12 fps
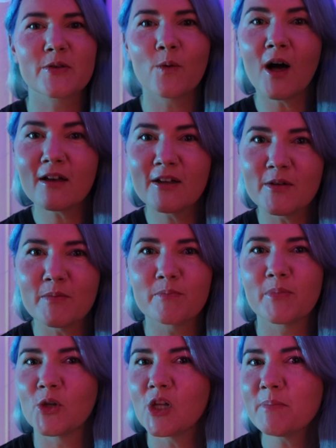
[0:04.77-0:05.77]
Welcome,
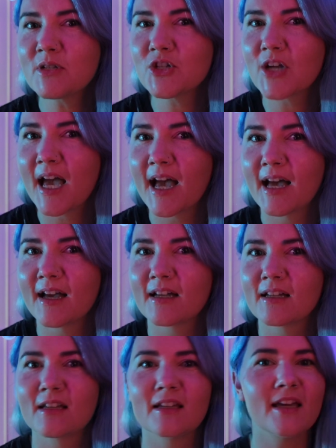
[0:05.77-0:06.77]
pull up a chair,
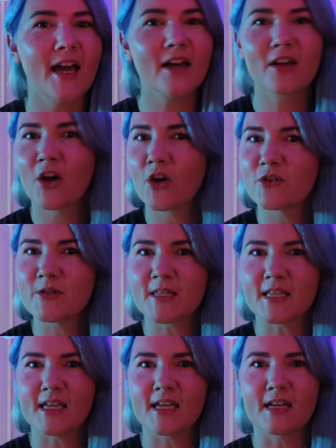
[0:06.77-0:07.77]
get
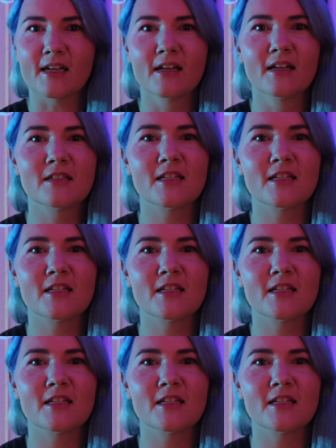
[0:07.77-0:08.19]
cozy.